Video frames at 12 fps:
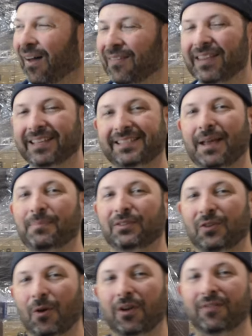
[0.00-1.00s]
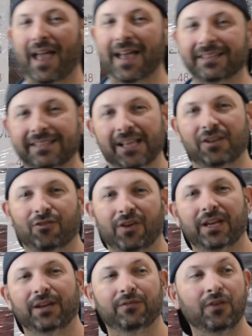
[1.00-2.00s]
On this episode of Stay
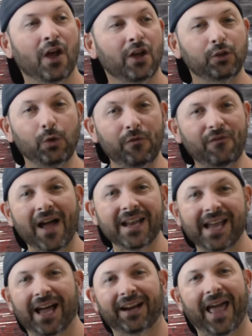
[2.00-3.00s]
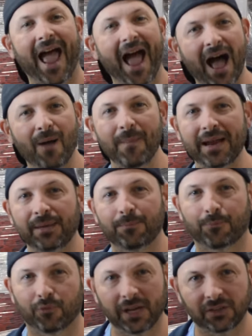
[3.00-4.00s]
Creative, you find out how many
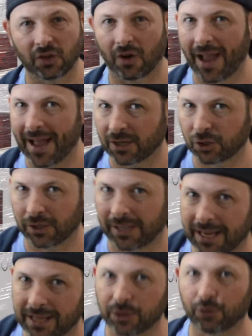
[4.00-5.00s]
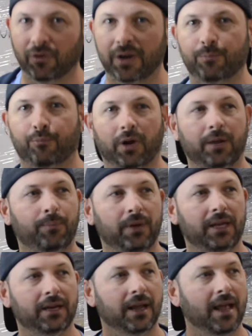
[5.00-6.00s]
bricks are actually in the Red Brick
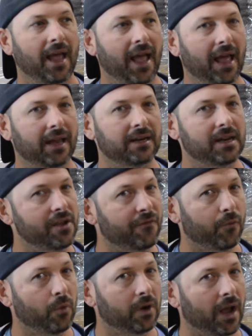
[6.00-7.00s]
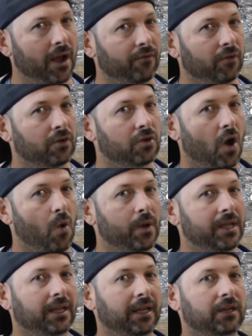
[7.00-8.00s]
Pit and if we're ever
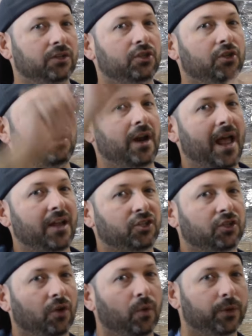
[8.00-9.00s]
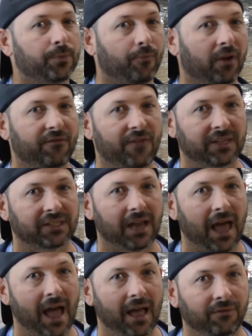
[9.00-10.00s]
going international with BrickFest
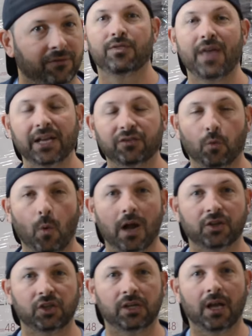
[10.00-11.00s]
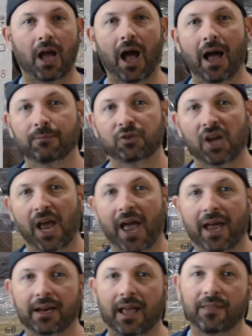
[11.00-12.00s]
Live. Thanks for watching. I'm
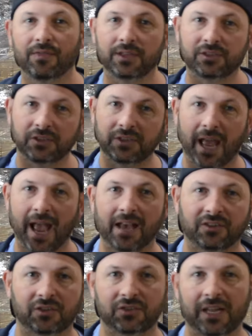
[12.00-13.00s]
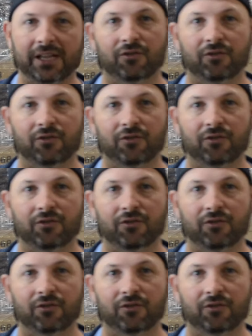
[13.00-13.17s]
Chad and this is Ask Stay